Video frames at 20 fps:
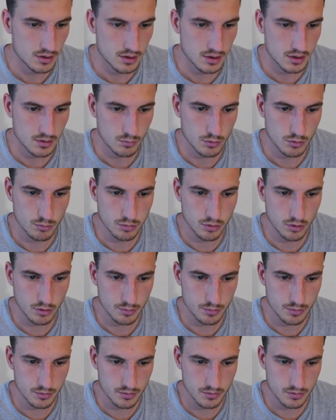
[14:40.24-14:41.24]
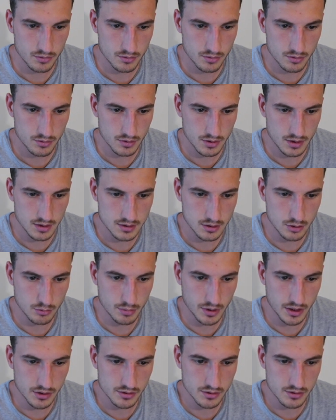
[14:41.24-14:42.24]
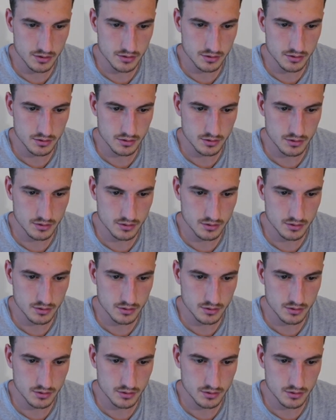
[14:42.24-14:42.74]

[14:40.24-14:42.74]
And then we'll pop these little badges